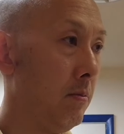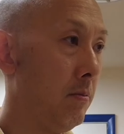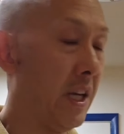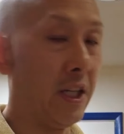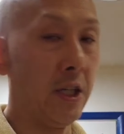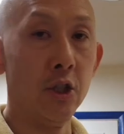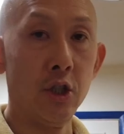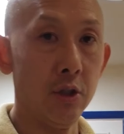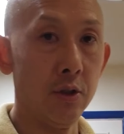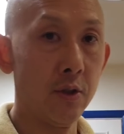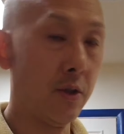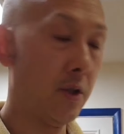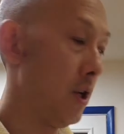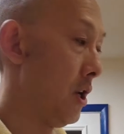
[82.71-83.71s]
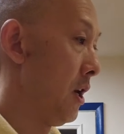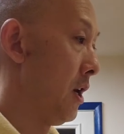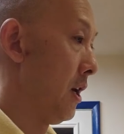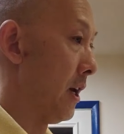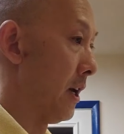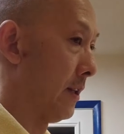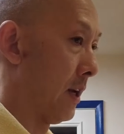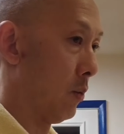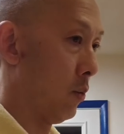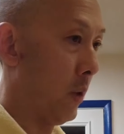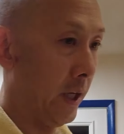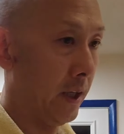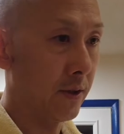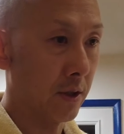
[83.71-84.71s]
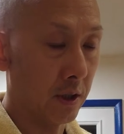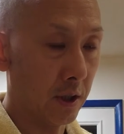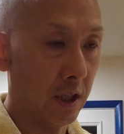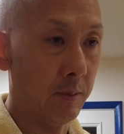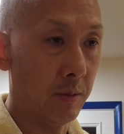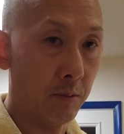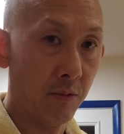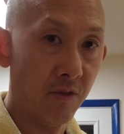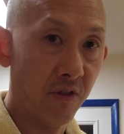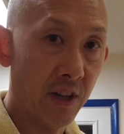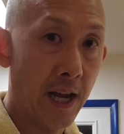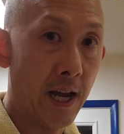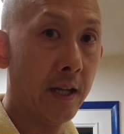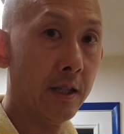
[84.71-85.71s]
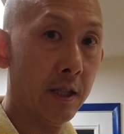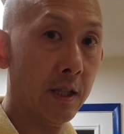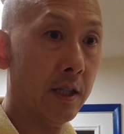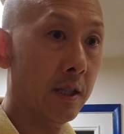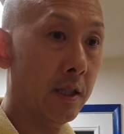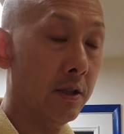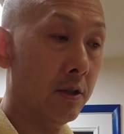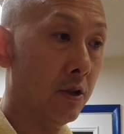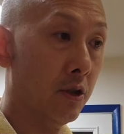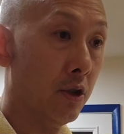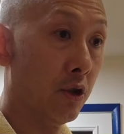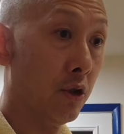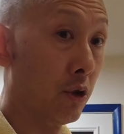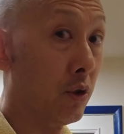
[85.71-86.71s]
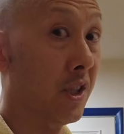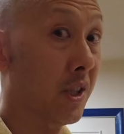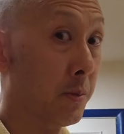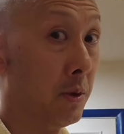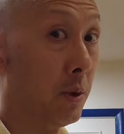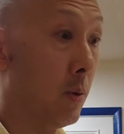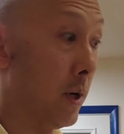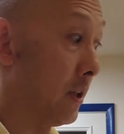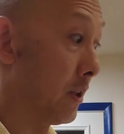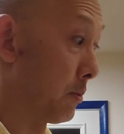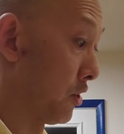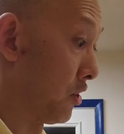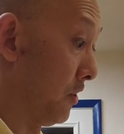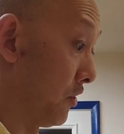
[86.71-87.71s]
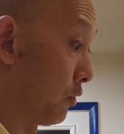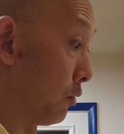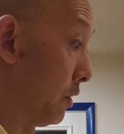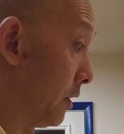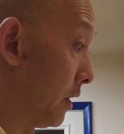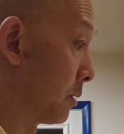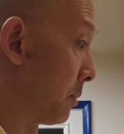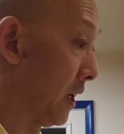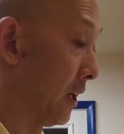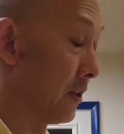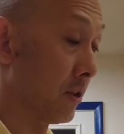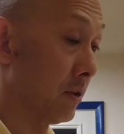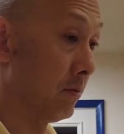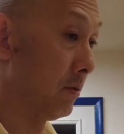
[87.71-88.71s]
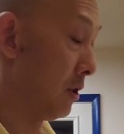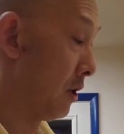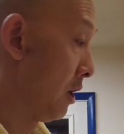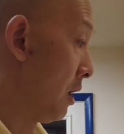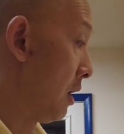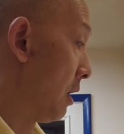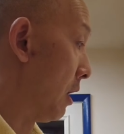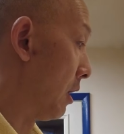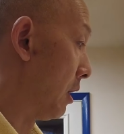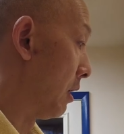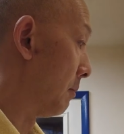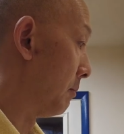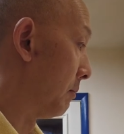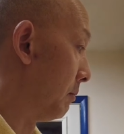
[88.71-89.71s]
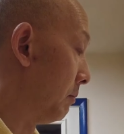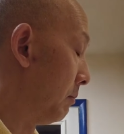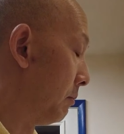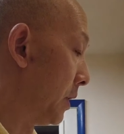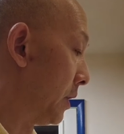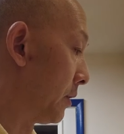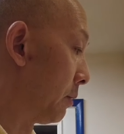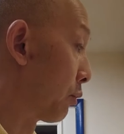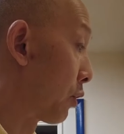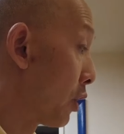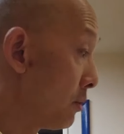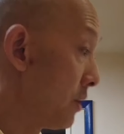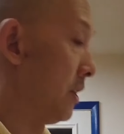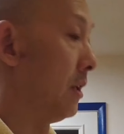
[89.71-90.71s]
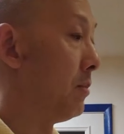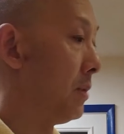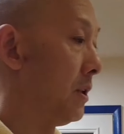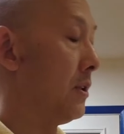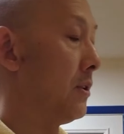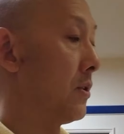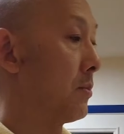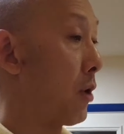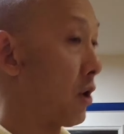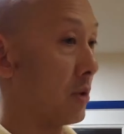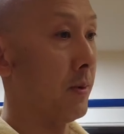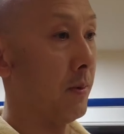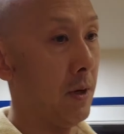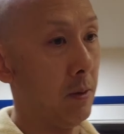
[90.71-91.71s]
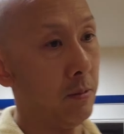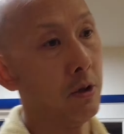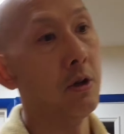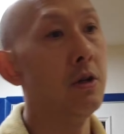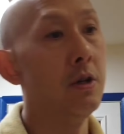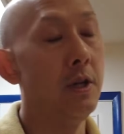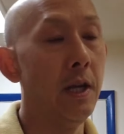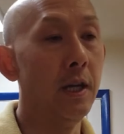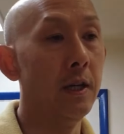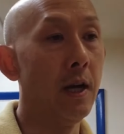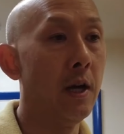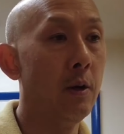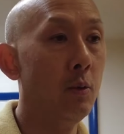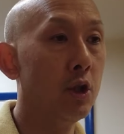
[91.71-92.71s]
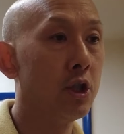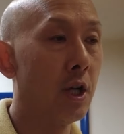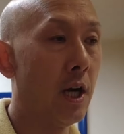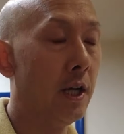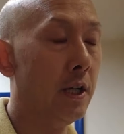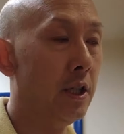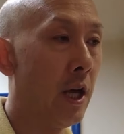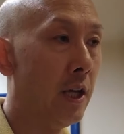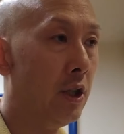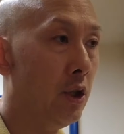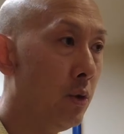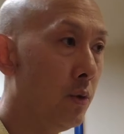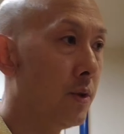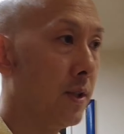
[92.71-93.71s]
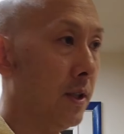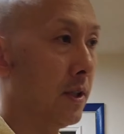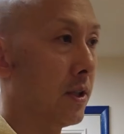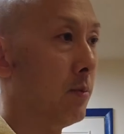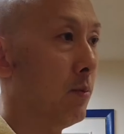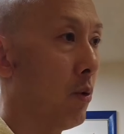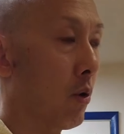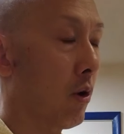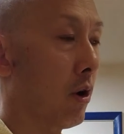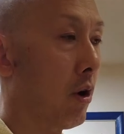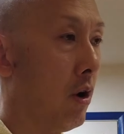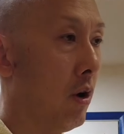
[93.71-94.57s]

baking sheets. And that weight is going to keep it flat and should crisp really well, especially these are really nice pans. And um, but the pro tip is parchment paper. And I wish I had used this more